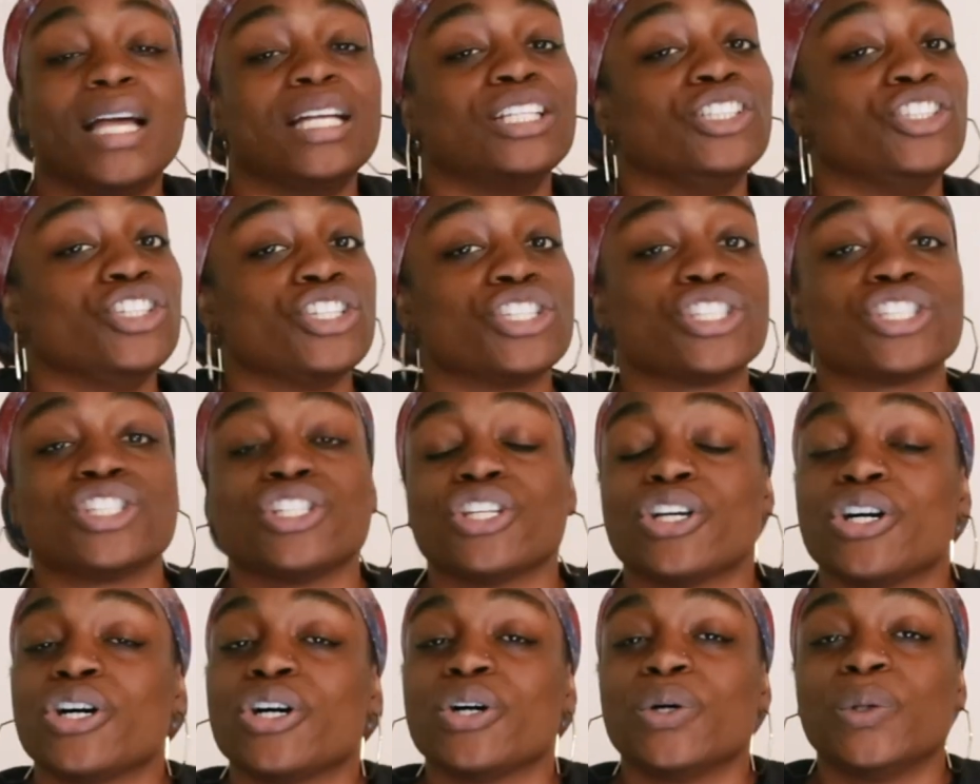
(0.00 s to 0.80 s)
just
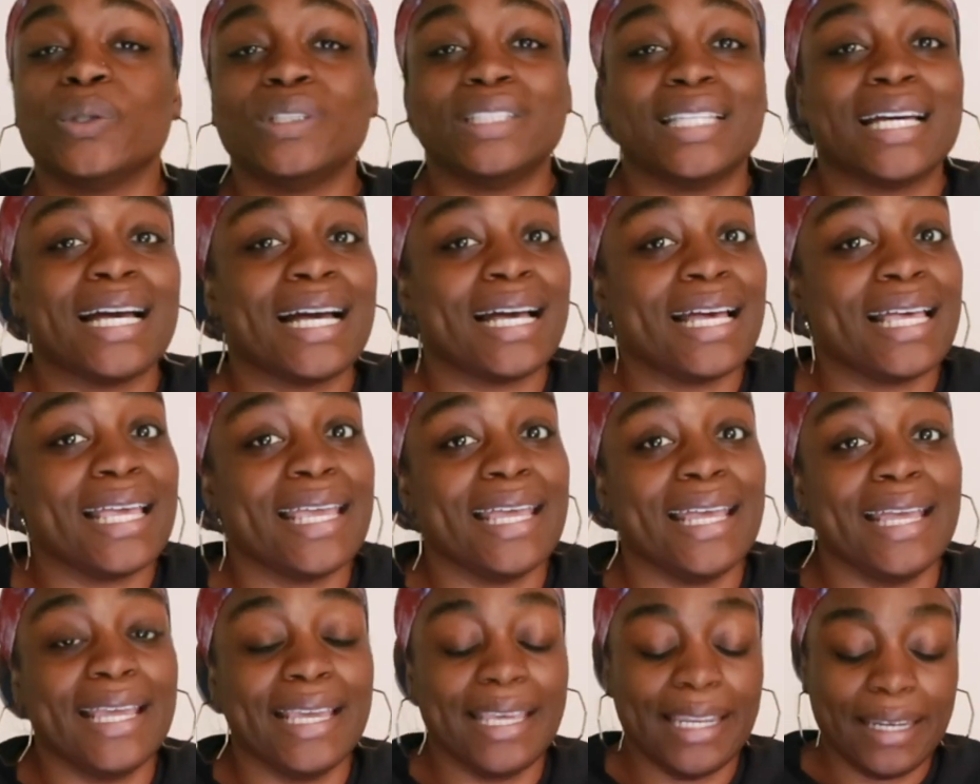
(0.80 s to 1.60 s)
know that
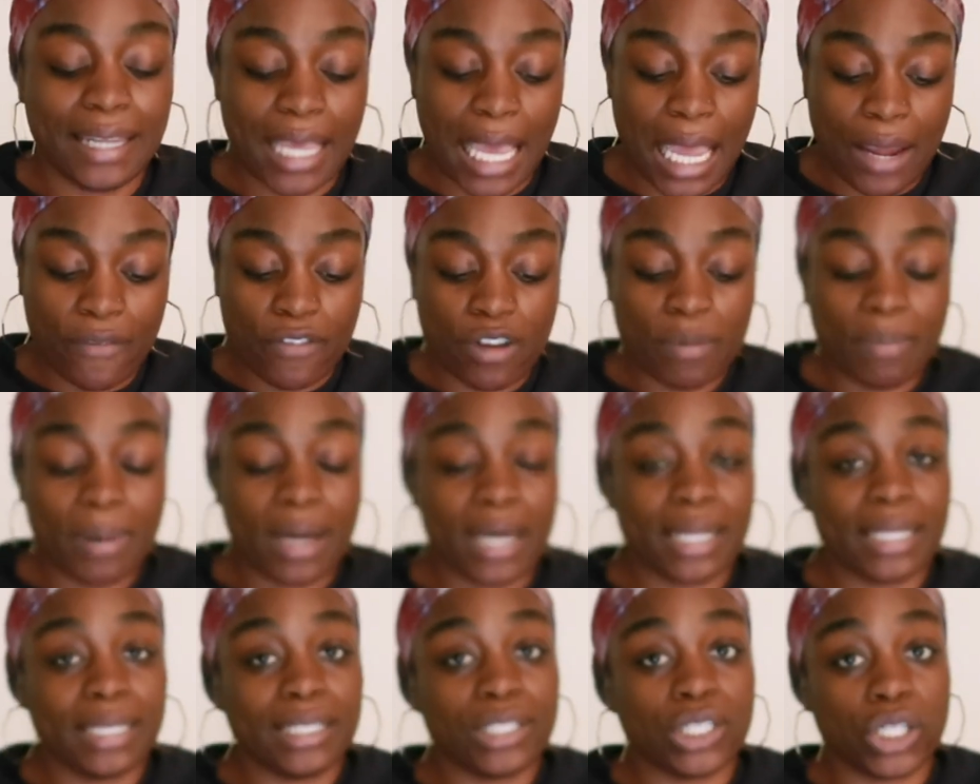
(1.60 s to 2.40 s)

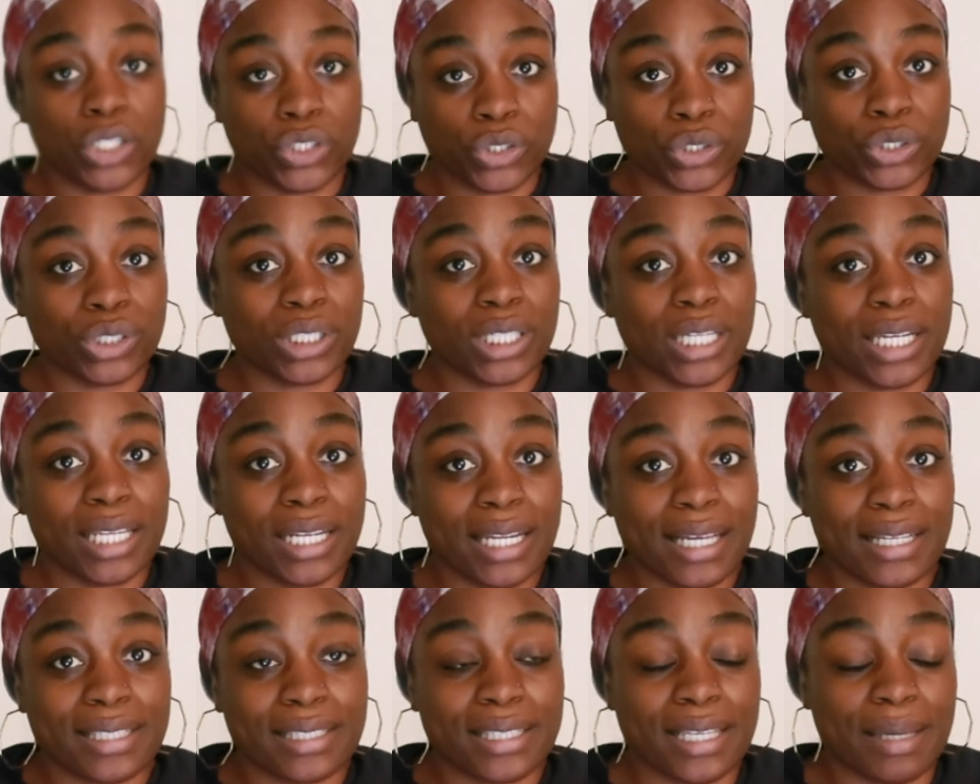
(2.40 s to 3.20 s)
everybody in Wonderland
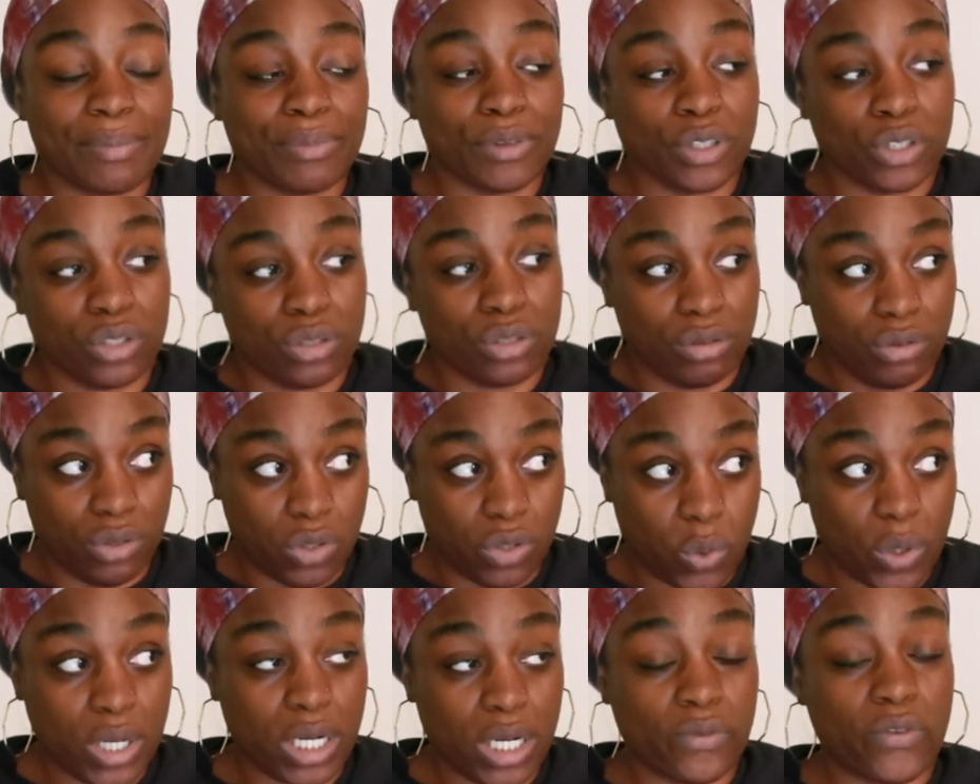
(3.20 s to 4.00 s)
except the
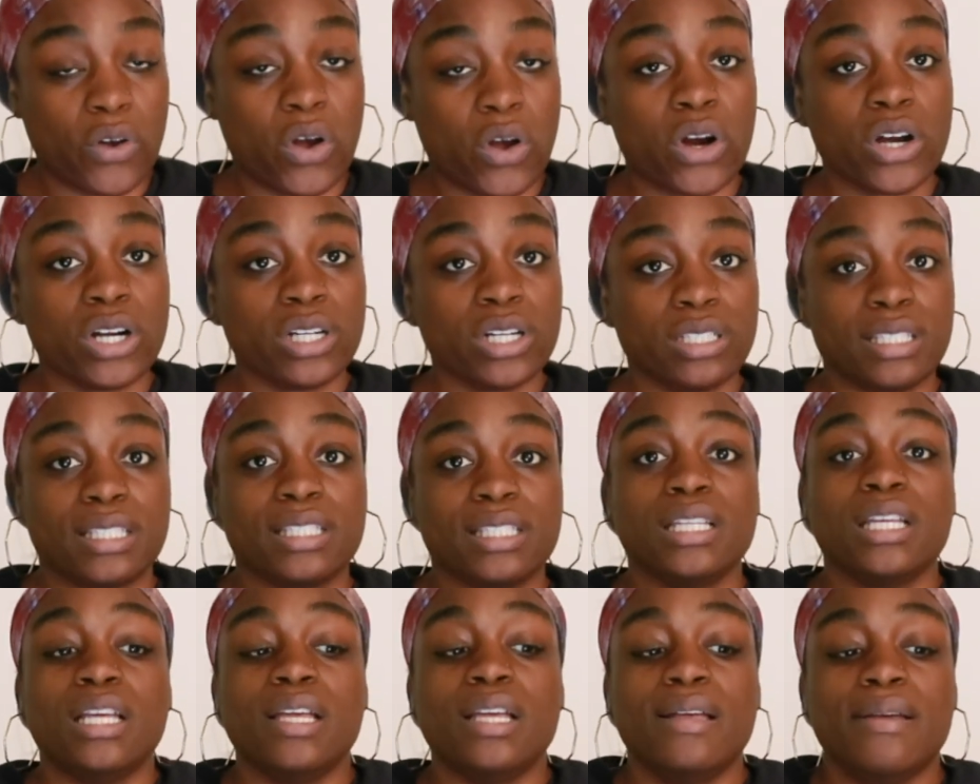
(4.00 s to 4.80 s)
Queen of
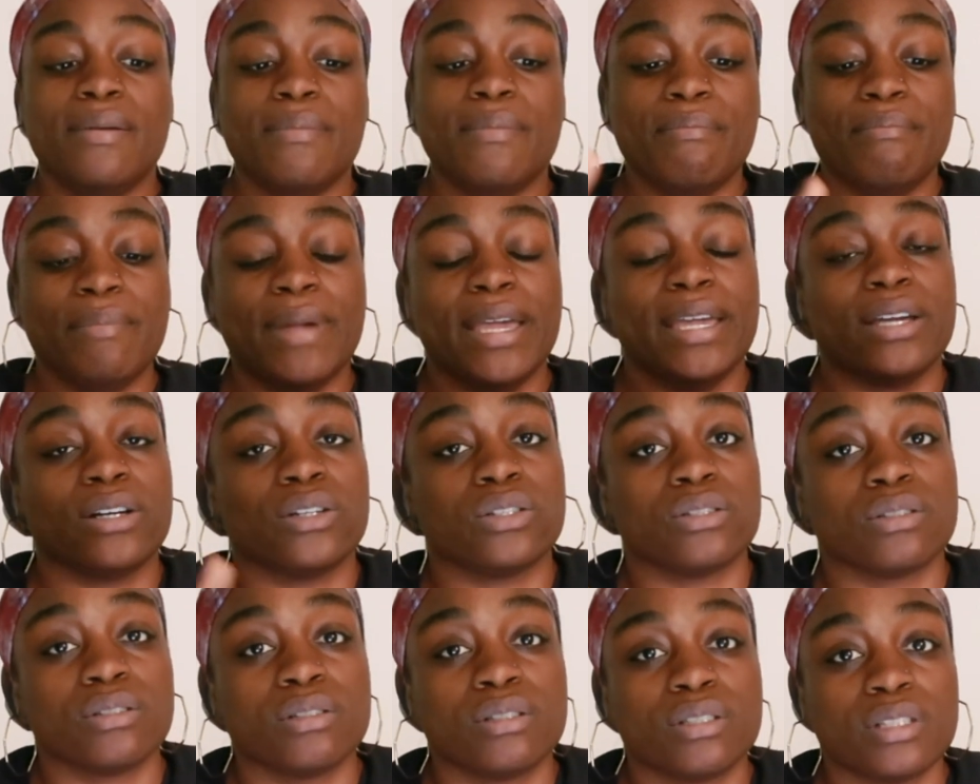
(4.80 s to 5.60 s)
Hearts,
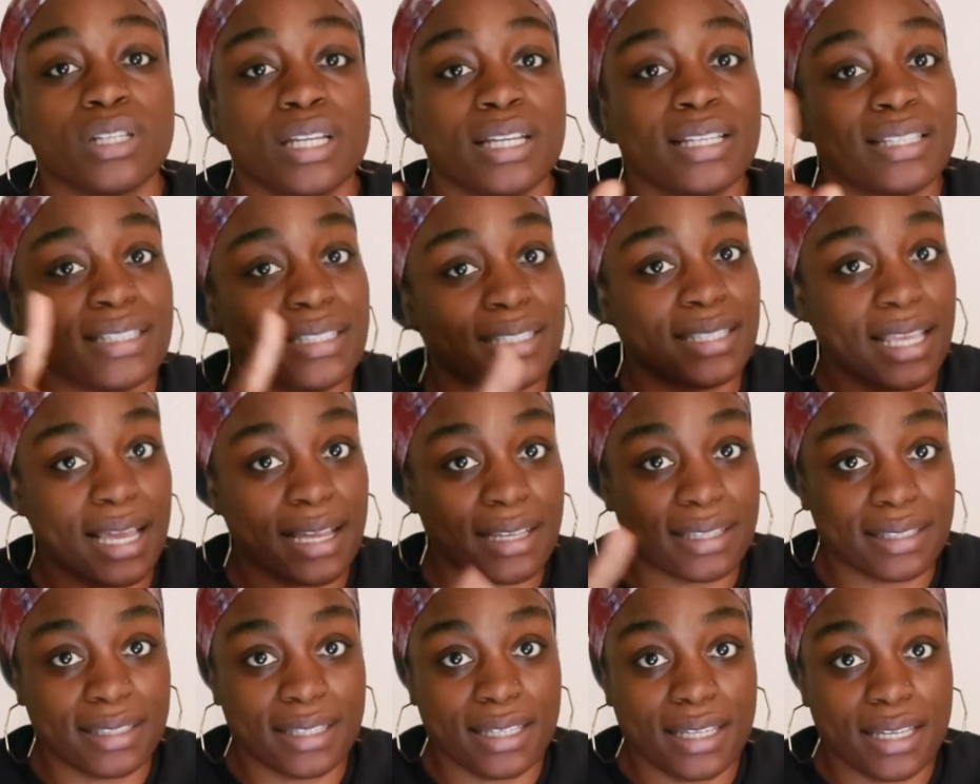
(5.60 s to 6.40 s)
males,
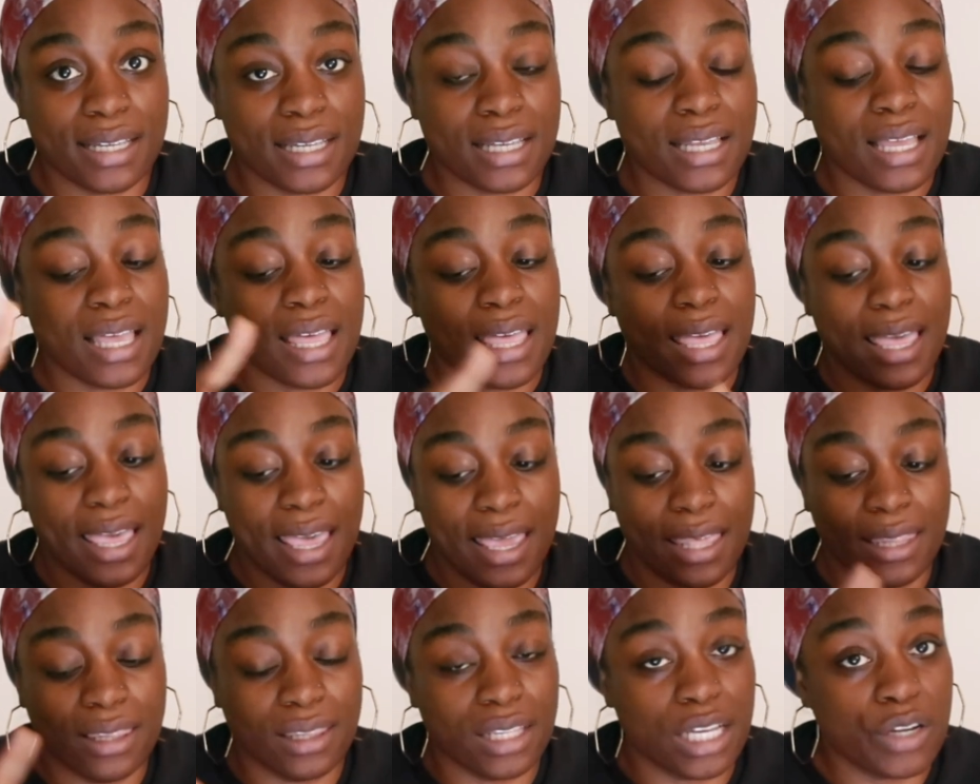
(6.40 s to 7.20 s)
sexy,
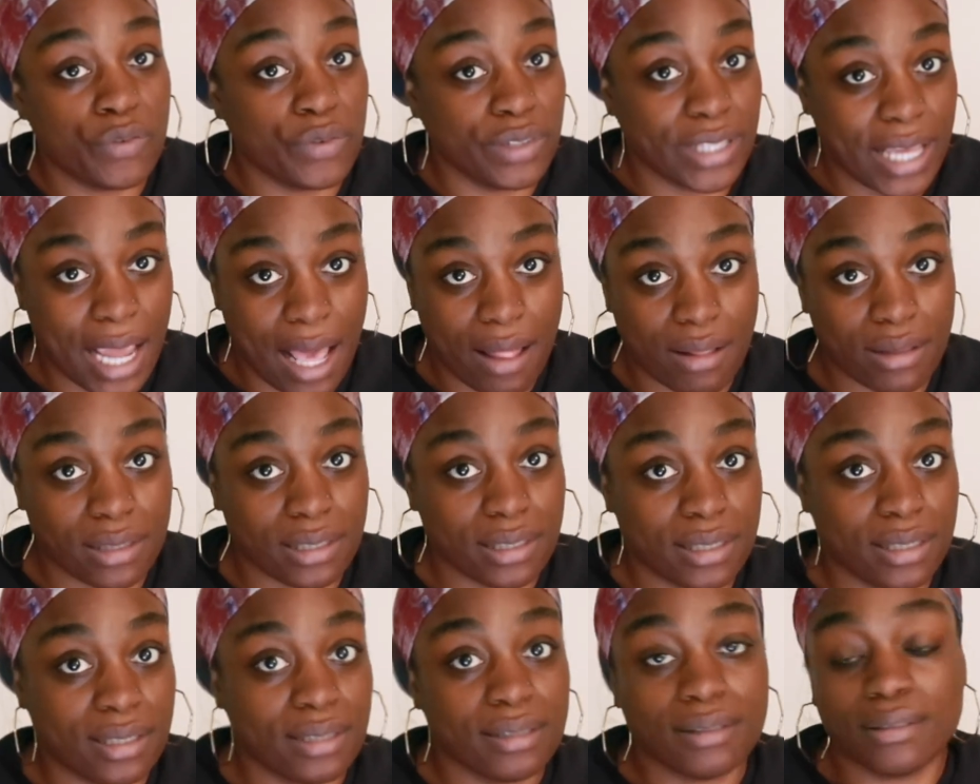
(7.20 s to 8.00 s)
in love with
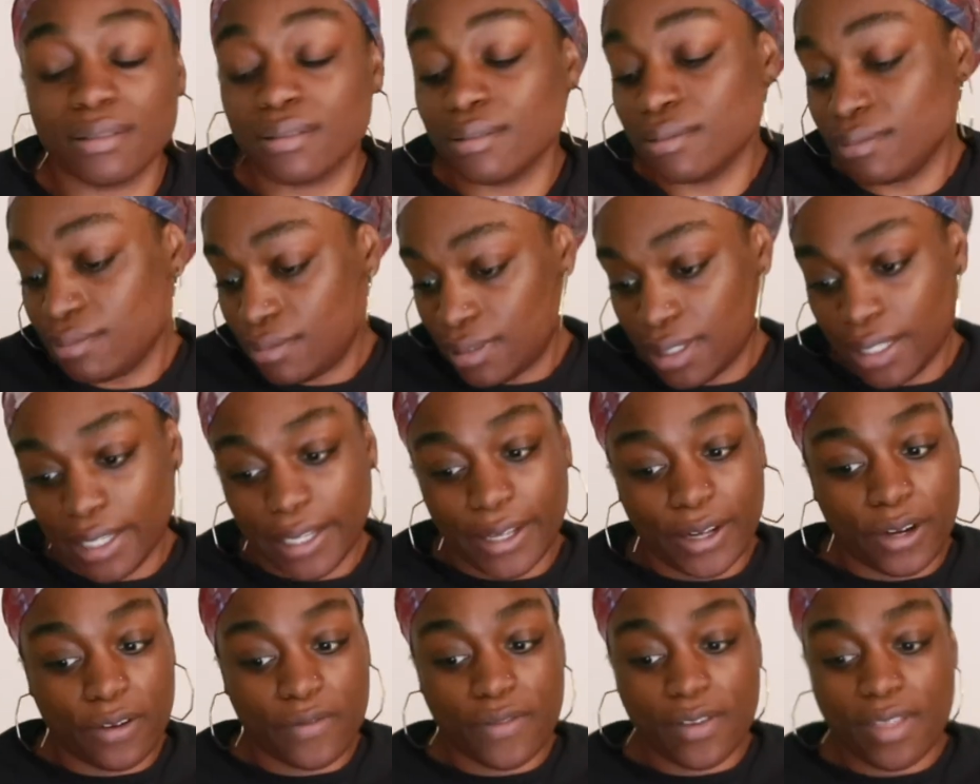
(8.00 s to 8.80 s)
Allison.
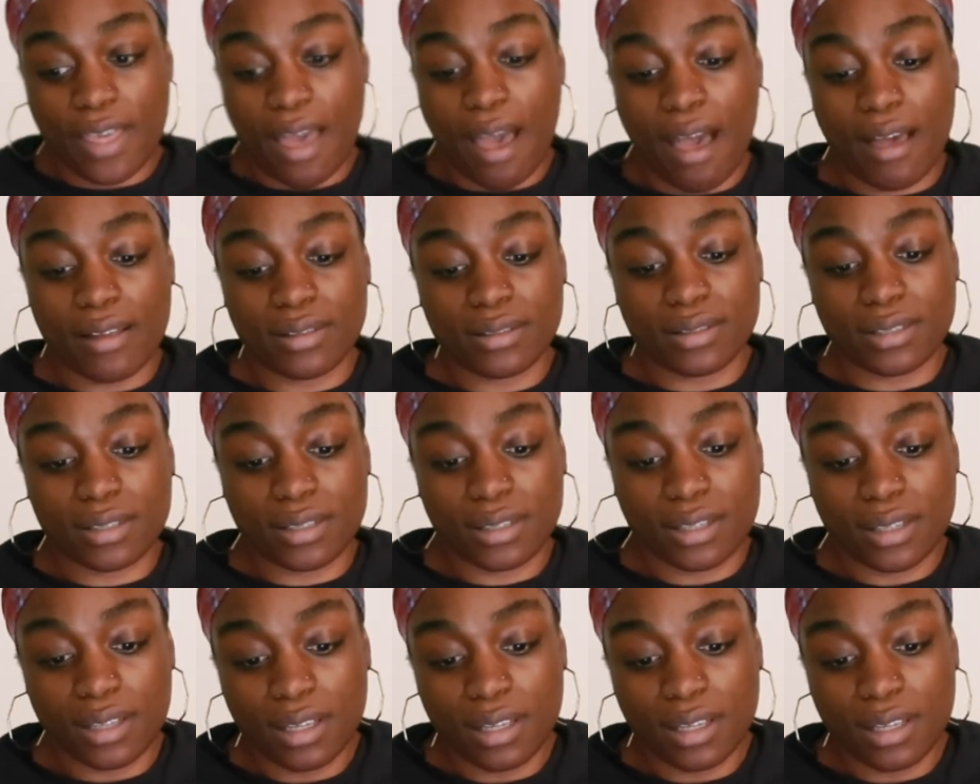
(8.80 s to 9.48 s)
Here for that.